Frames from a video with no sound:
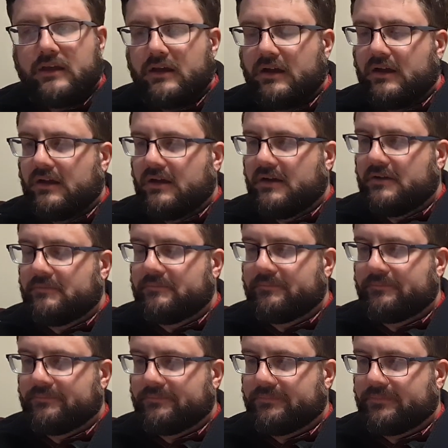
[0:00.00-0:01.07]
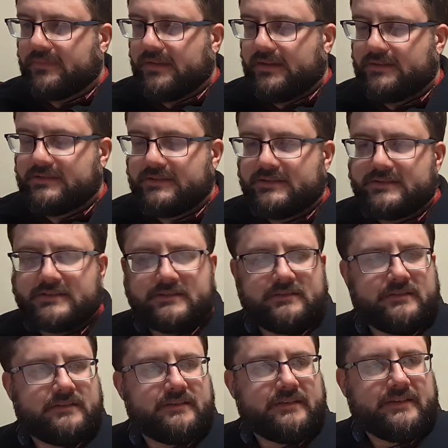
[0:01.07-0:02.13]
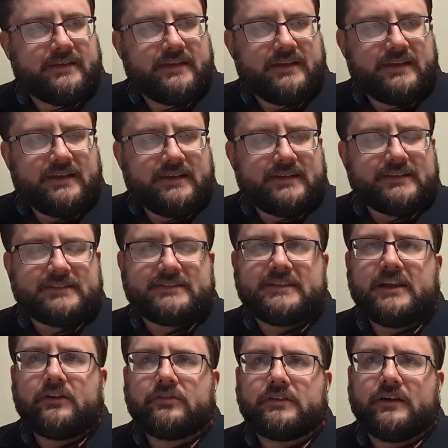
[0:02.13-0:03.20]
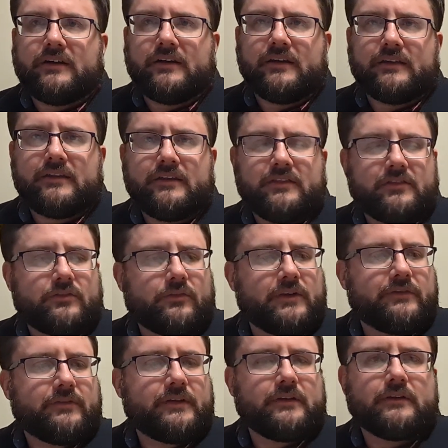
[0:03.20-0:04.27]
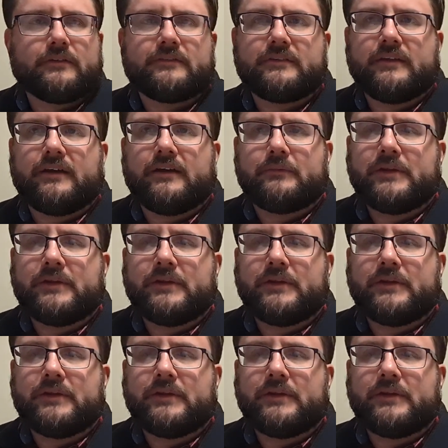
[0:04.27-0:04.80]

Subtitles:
It's just self-taught three-finger style.